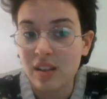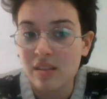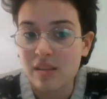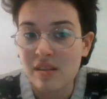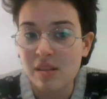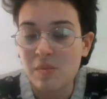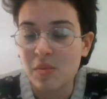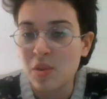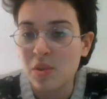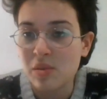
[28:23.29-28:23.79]

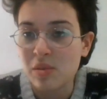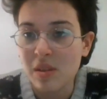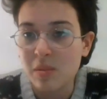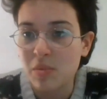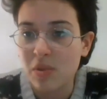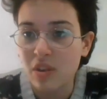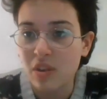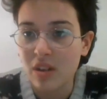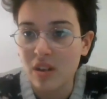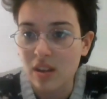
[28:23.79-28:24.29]
is the most
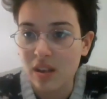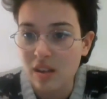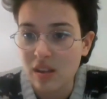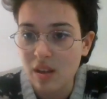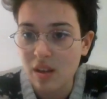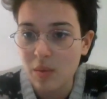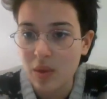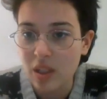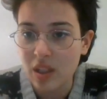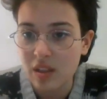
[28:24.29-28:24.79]
important thing
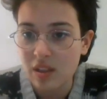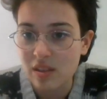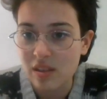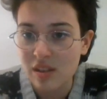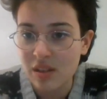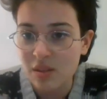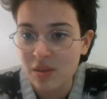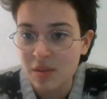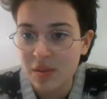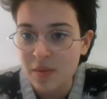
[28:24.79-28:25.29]
that we can
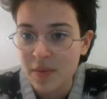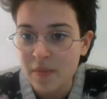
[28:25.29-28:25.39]
do,